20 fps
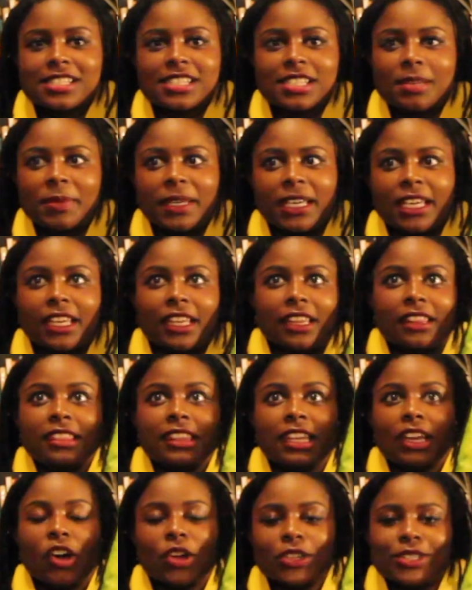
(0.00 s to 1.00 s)
to be
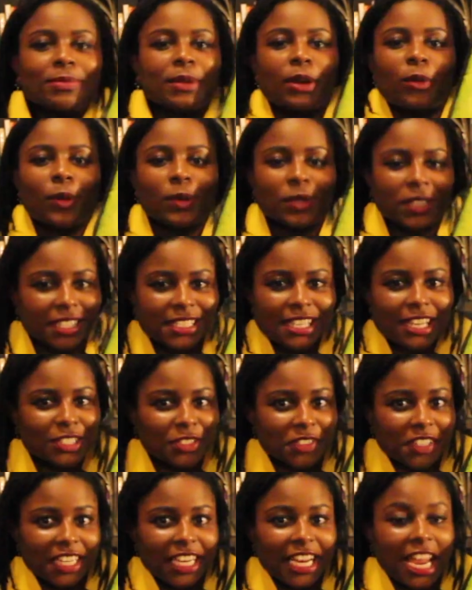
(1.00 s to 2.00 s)
the ultimate woke
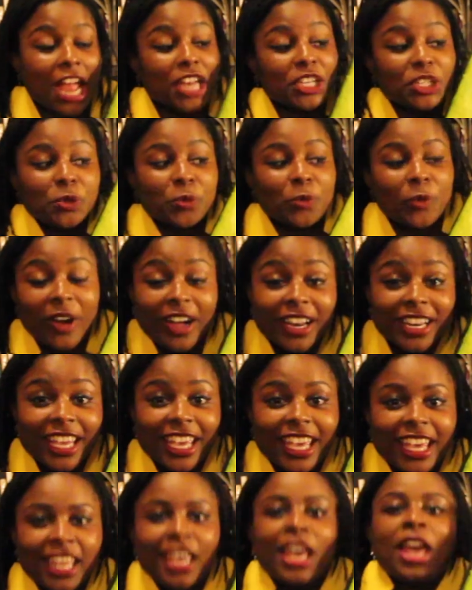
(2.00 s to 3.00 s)
accessory and you want
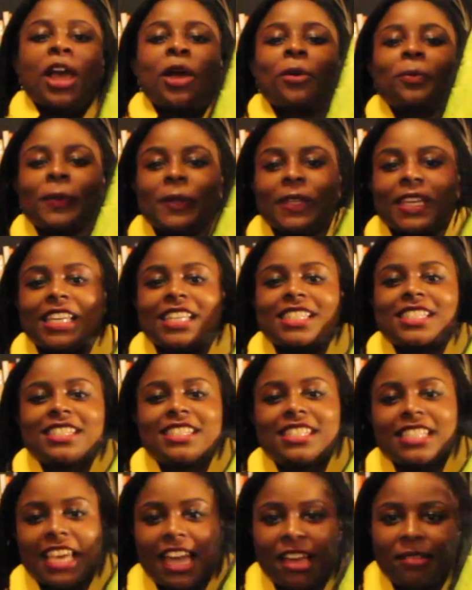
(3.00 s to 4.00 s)
it, please
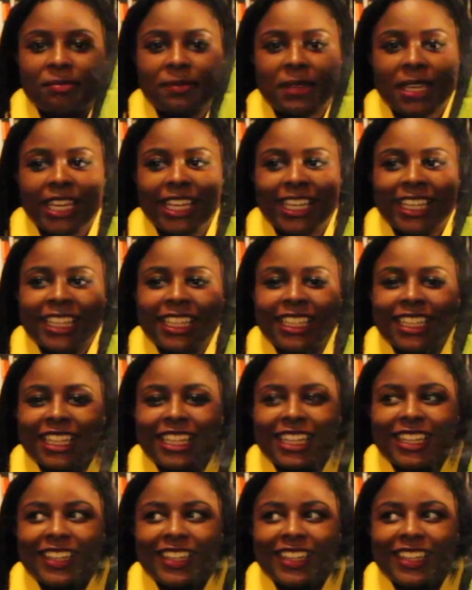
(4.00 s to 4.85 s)
DM me